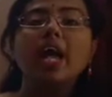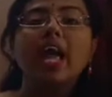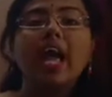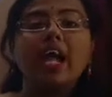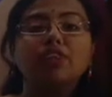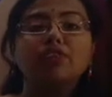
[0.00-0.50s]

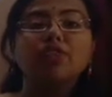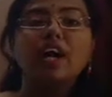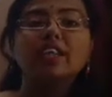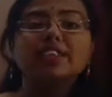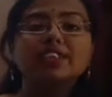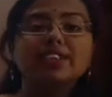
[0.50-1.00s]

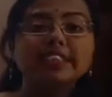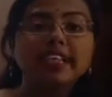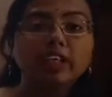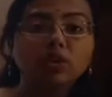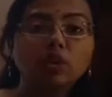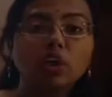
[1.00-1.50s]
advanced
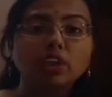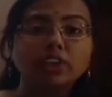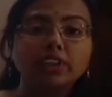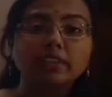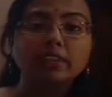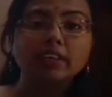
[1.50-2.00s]

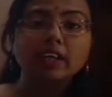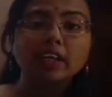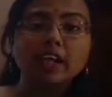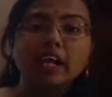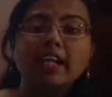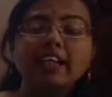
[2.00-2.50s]
technology,
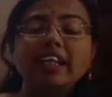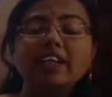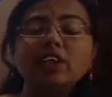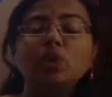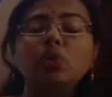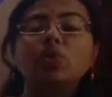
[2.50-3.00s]

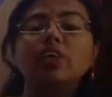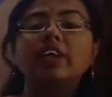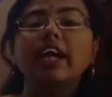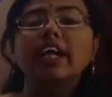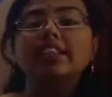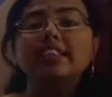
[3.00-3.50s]
need to
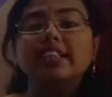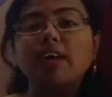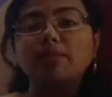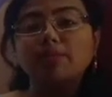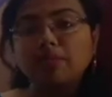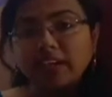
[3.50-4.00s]
create
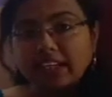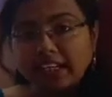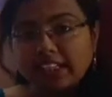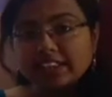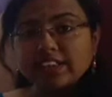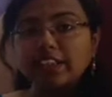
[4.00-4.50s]
some
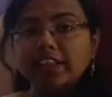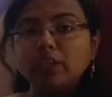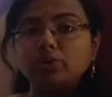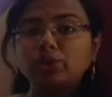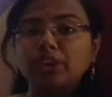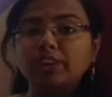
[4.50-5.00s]

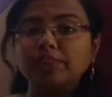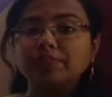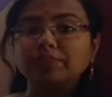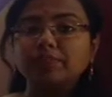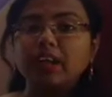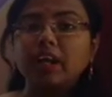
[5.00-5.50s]
institution,
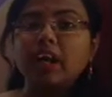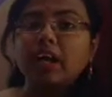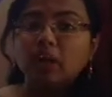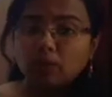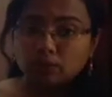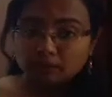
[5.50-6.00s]

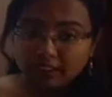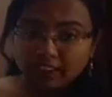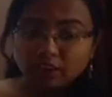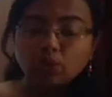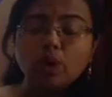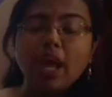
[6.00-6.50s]

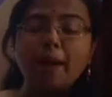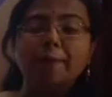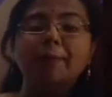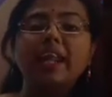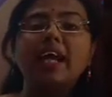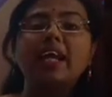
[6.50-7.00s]
need to
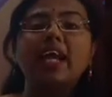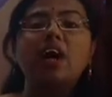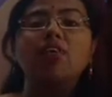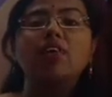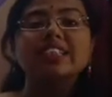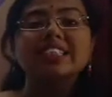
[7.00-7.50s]
apply
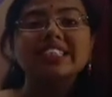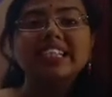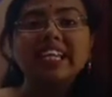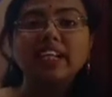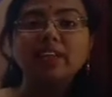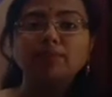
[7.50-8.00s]
our
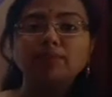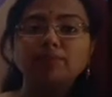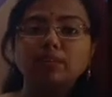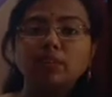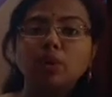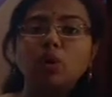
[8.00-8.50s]
skill
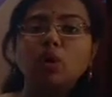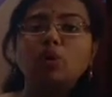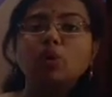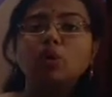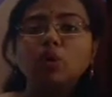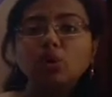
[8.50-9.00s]

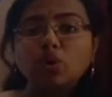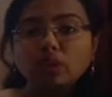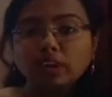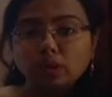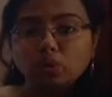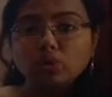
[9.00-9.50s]
to
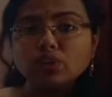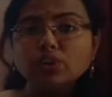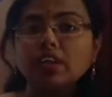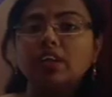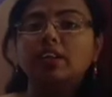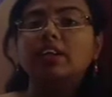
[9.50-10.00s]
use
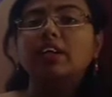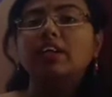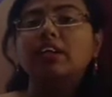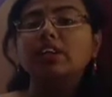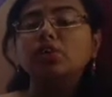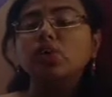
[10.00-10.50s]
the
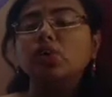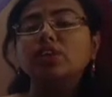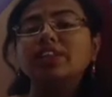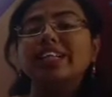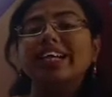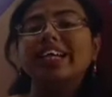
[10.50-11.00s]

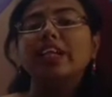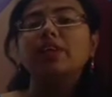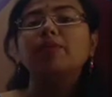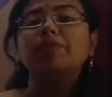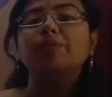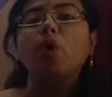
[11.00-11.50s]
resource in
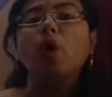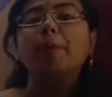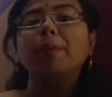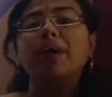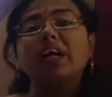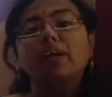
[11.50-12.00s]

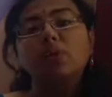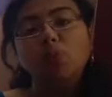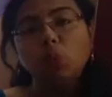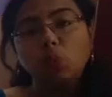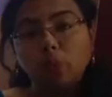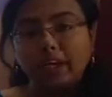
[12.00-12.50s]
proper
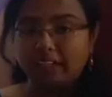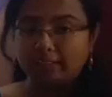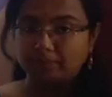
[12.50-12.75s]
way.